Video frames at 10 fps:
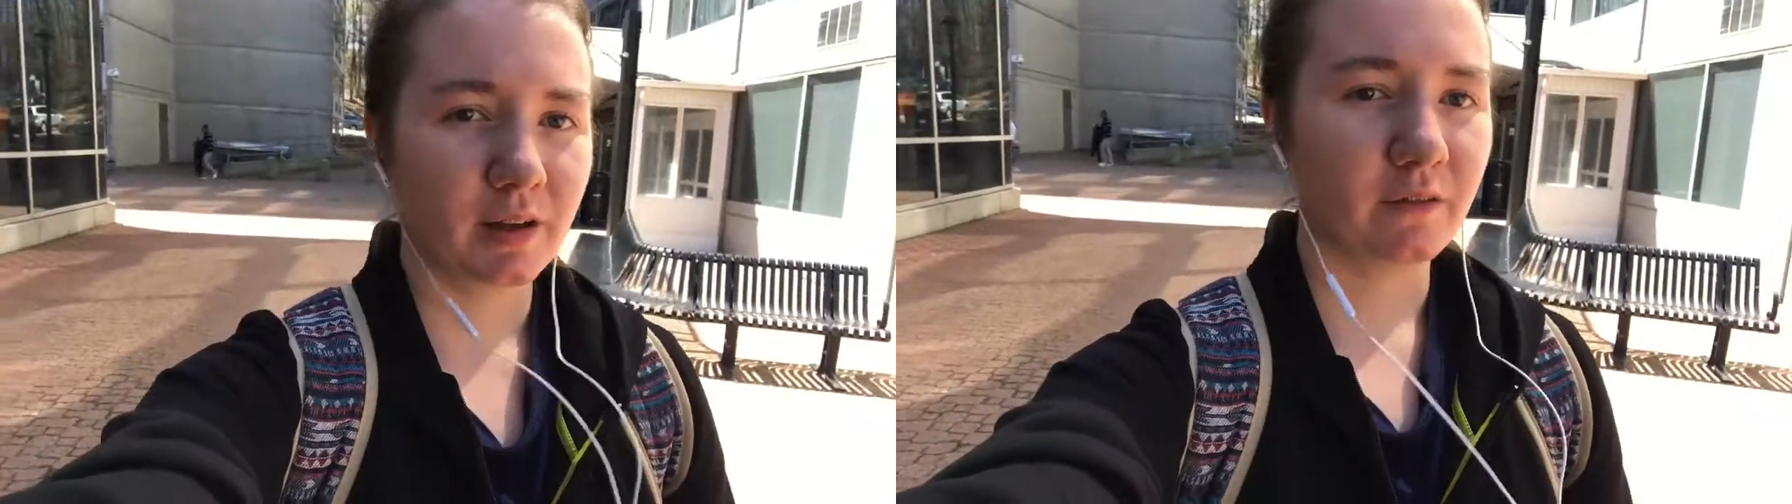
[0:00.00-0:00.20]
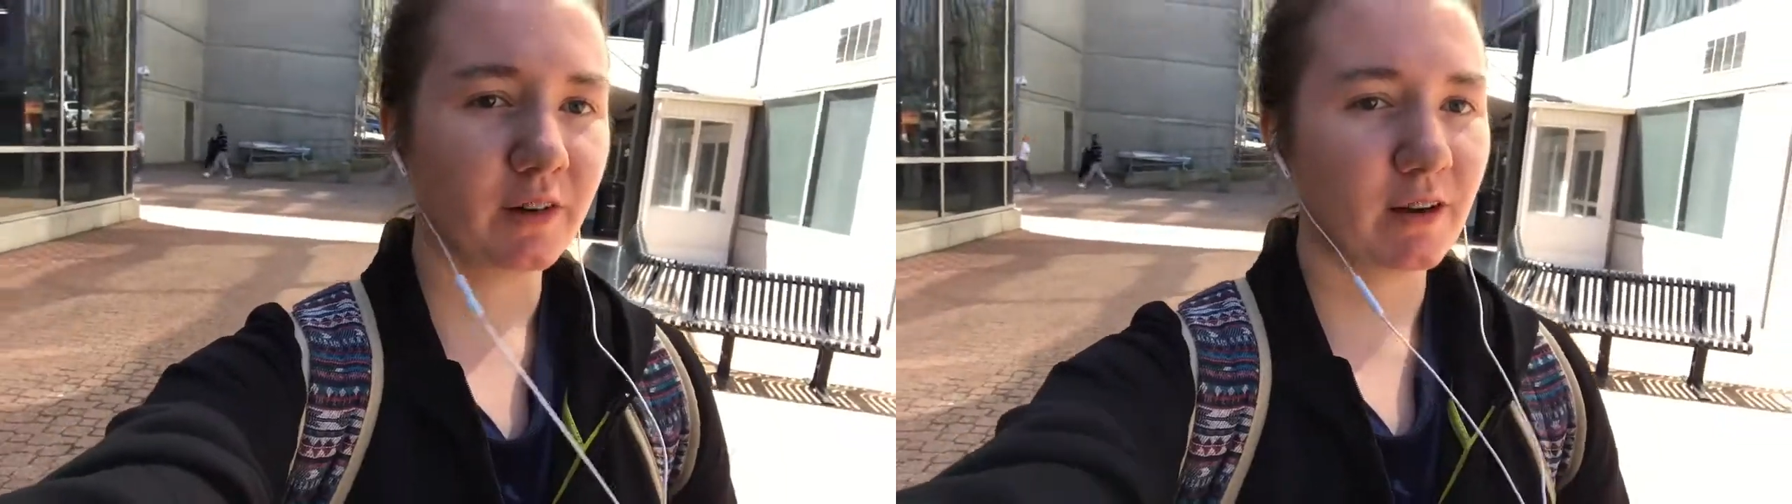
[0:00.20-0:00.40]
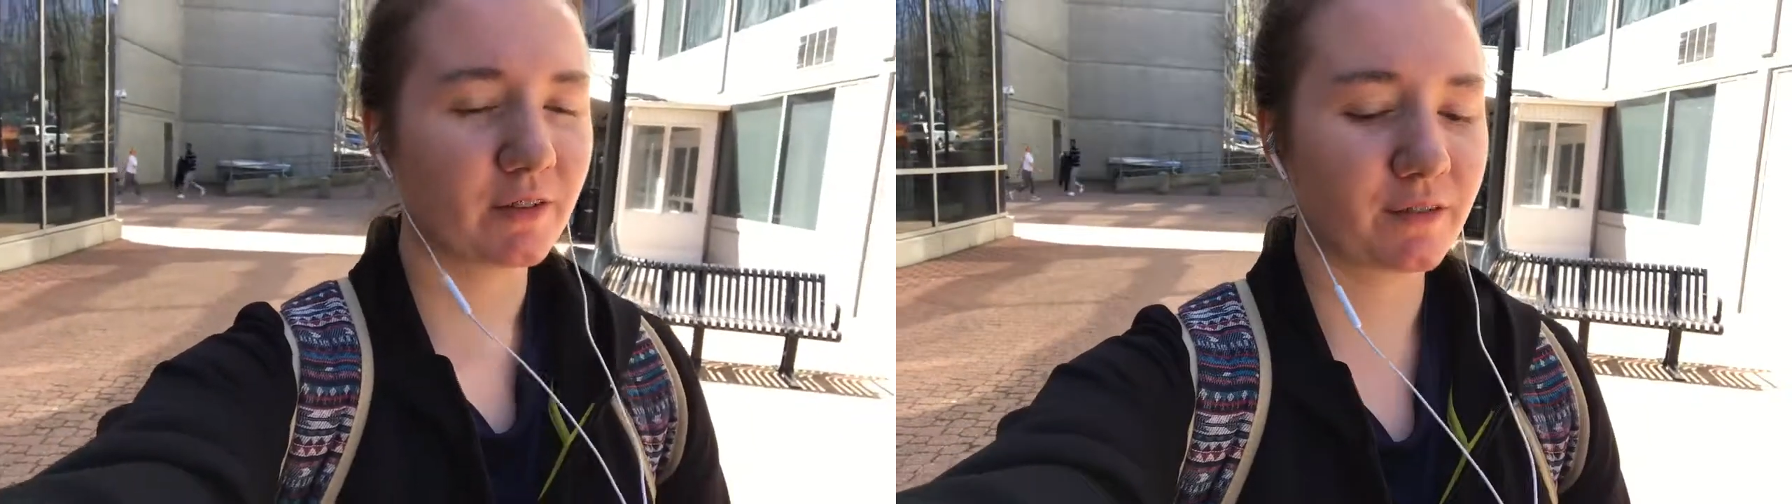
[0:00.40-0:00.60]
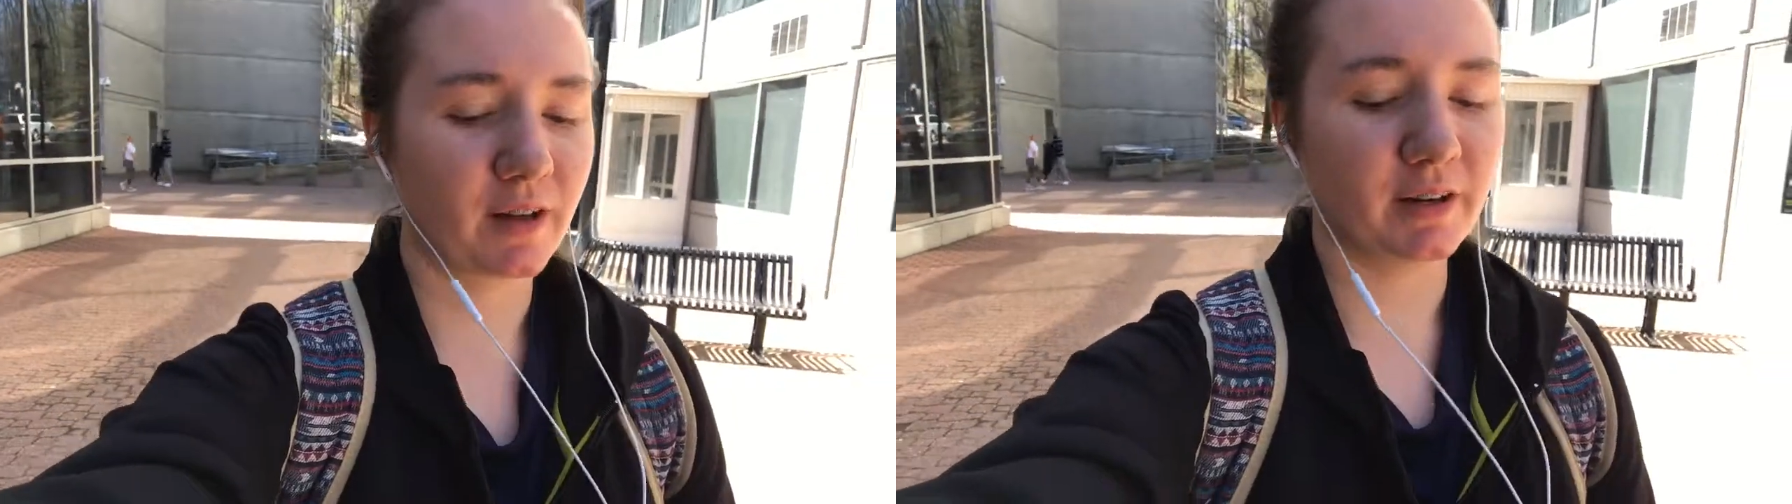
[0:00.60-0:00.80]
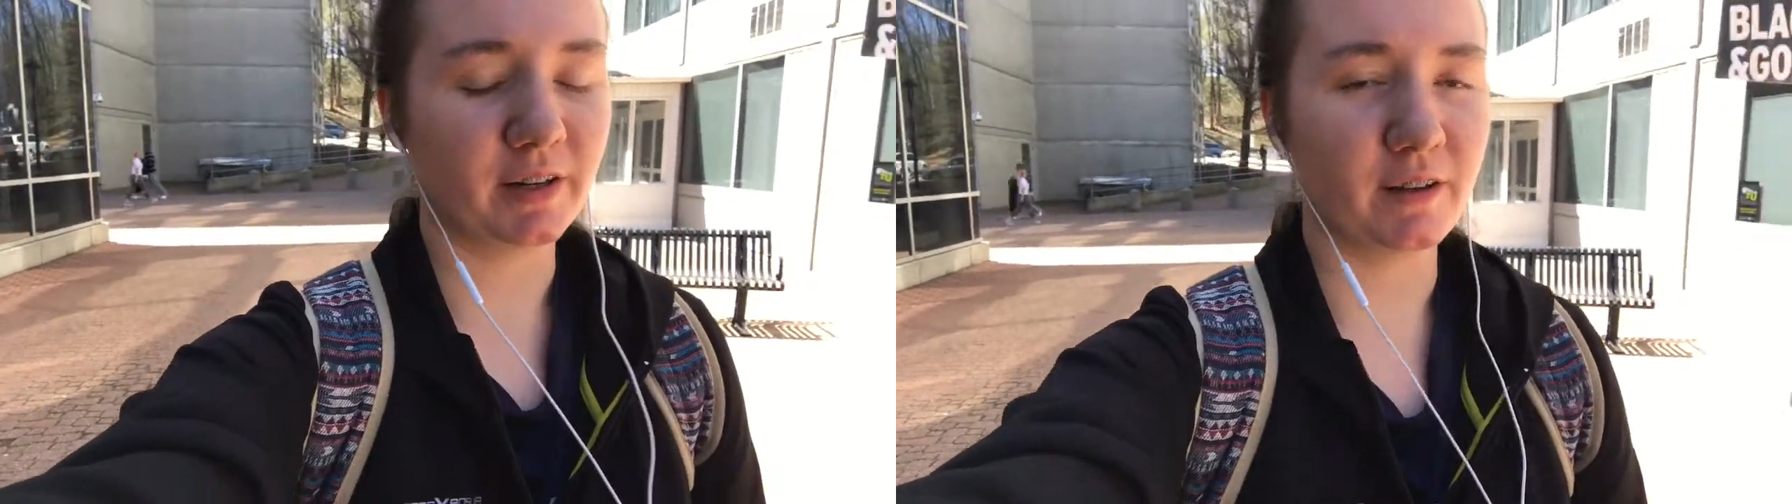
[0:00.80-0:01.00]
Ever have those
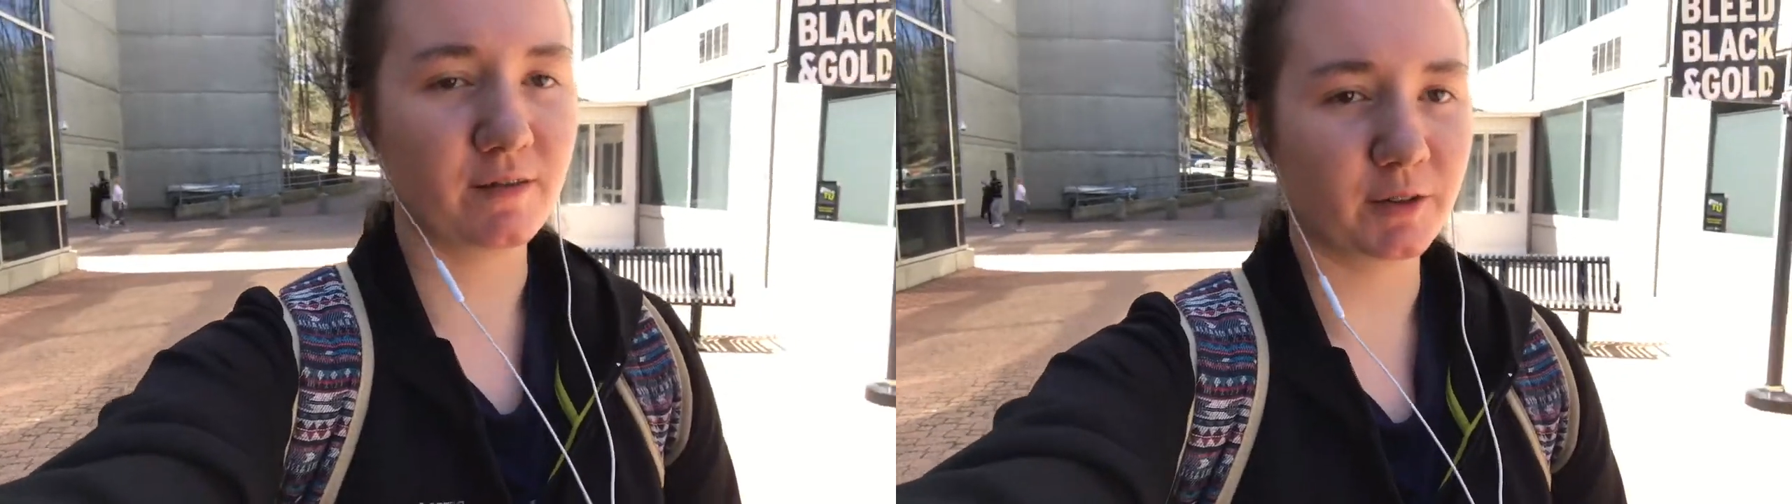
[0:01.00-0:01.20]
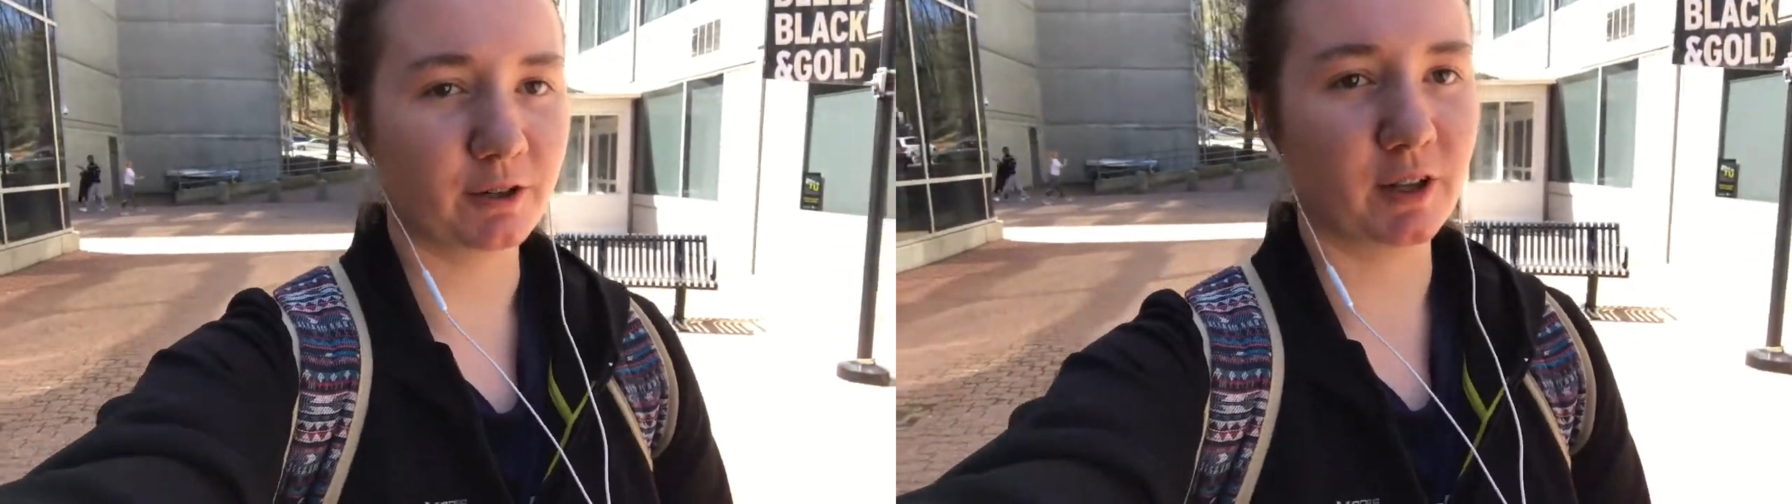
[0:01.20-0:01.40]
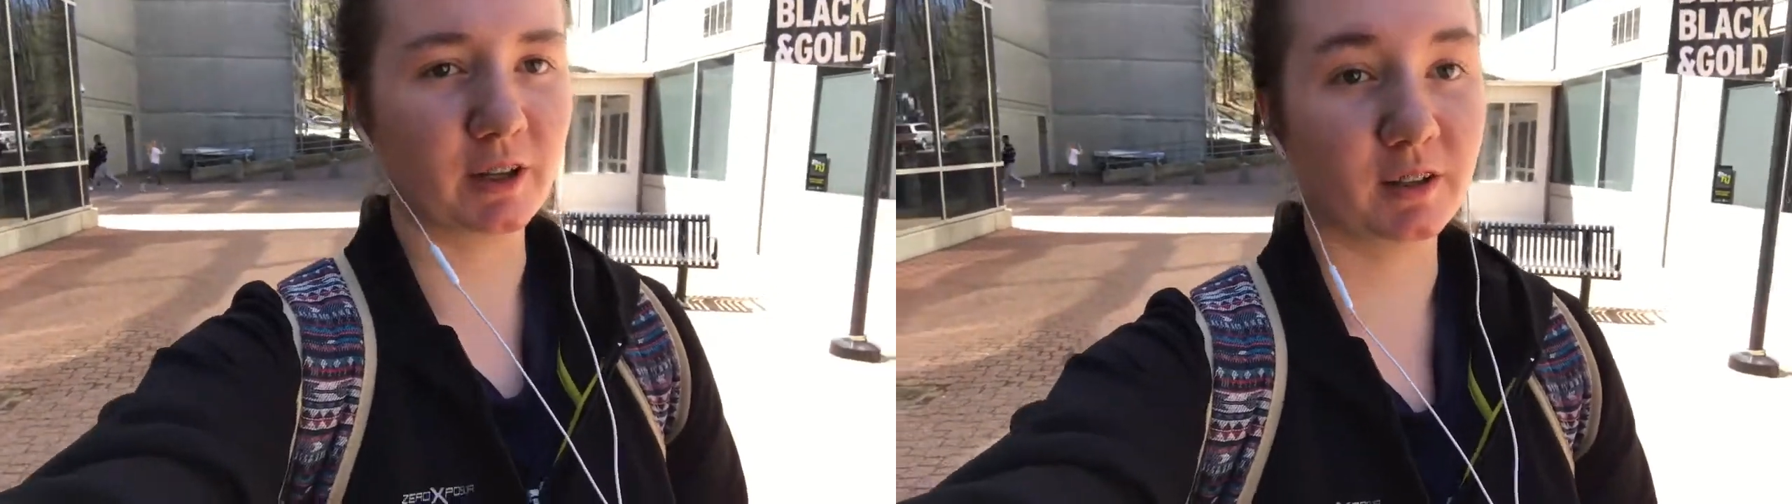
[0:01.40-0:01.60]
kind of days where you like